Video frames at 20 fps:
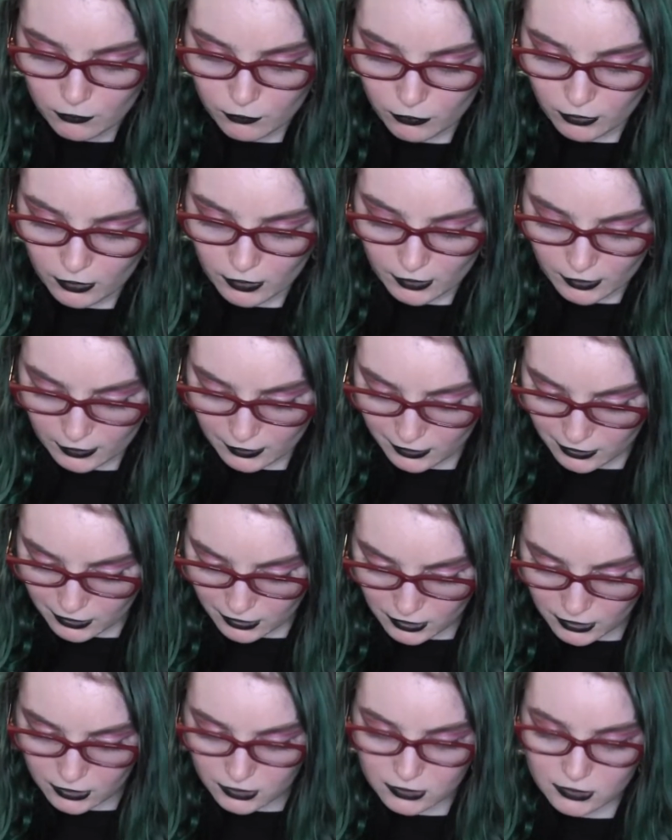But I
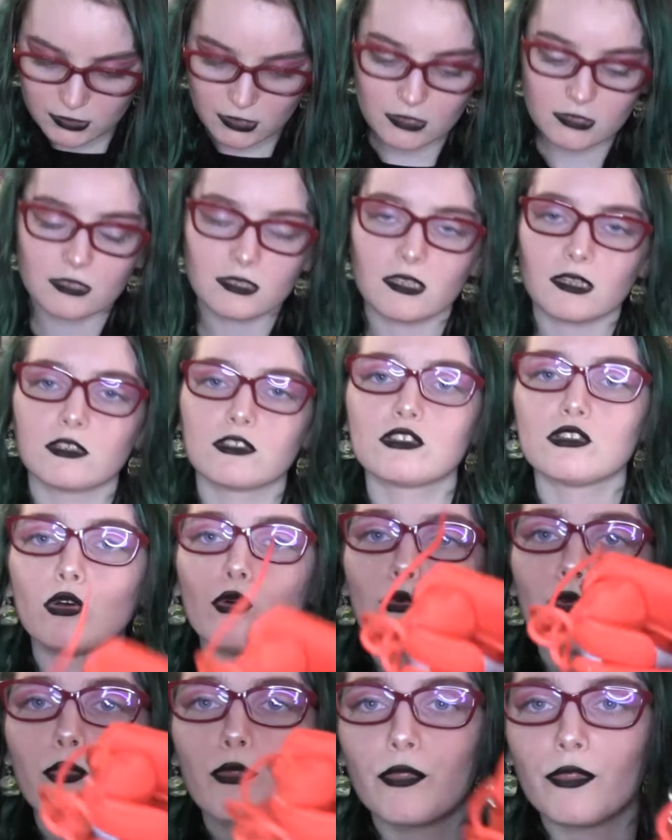think since they're
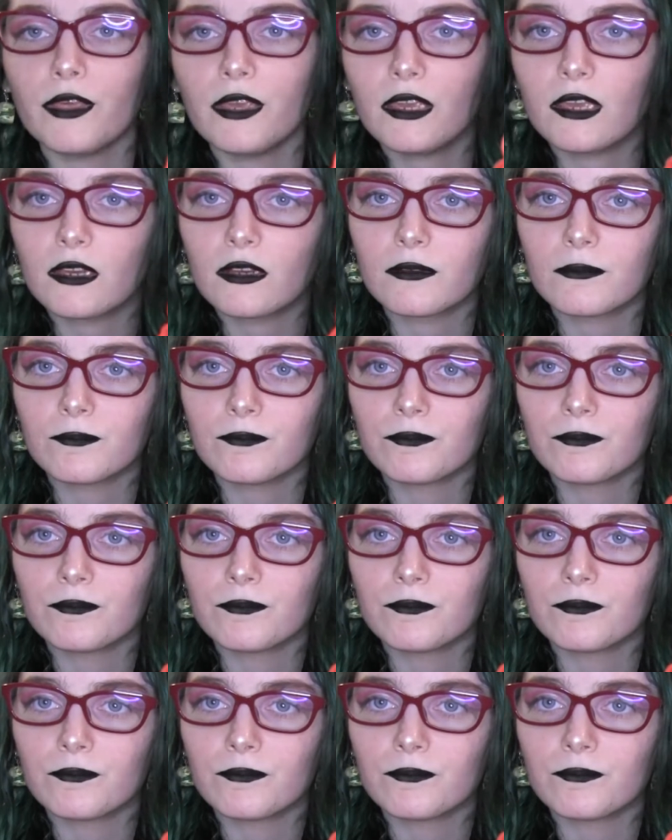so thick,